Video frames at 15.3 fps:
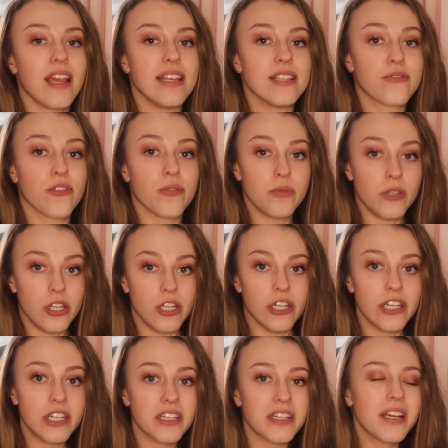is from New
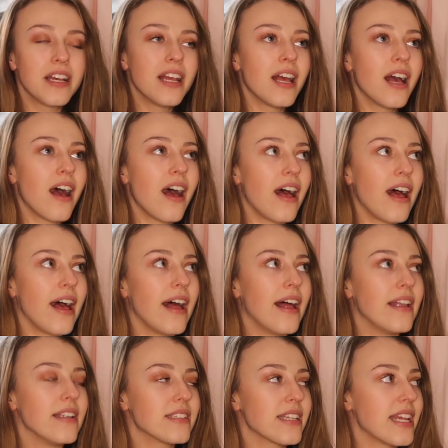Look
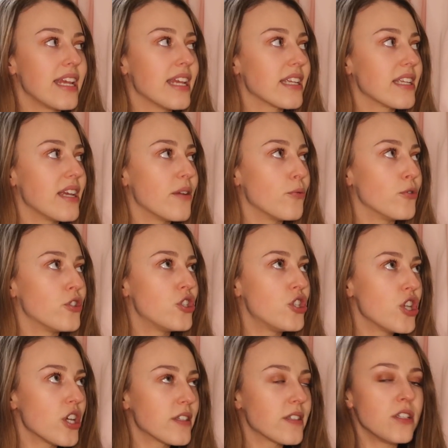and it was
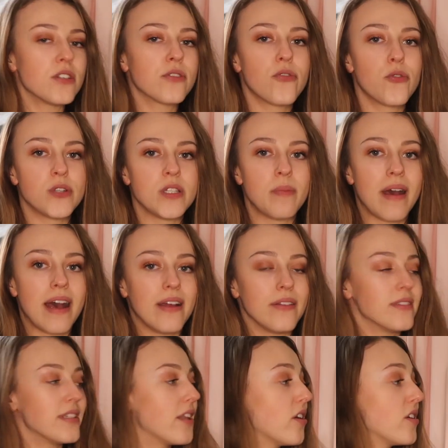just under
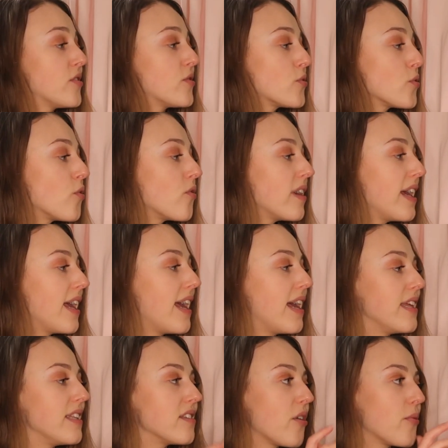£40, and I saw it
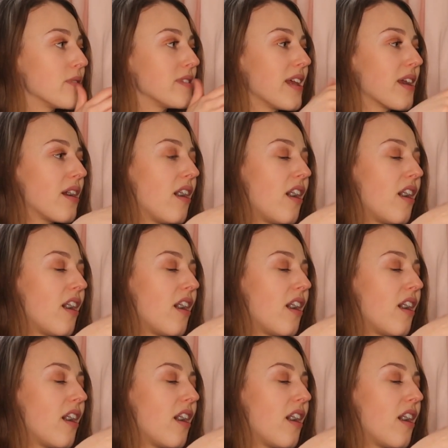and I was like,